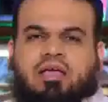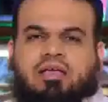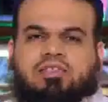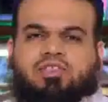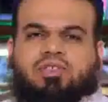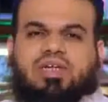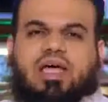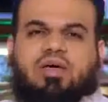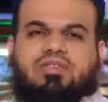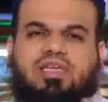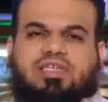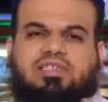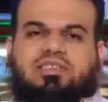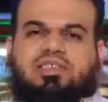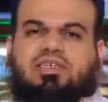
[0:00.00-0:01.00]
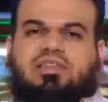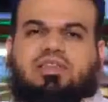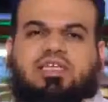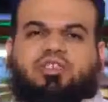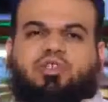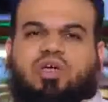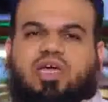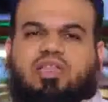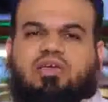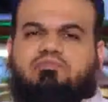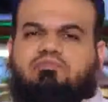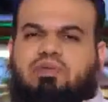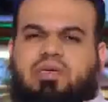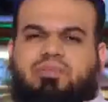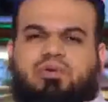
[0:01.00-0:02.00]
who don't really know one another. For
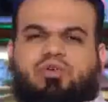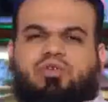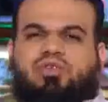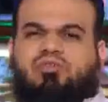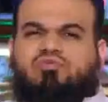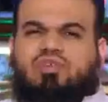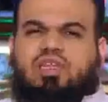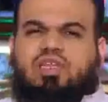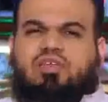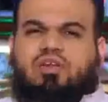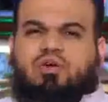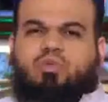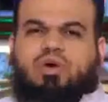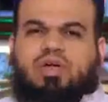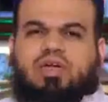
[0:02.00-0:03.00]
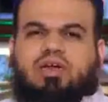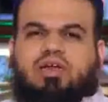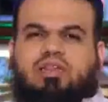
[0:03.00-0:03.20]
some reason, all of them happen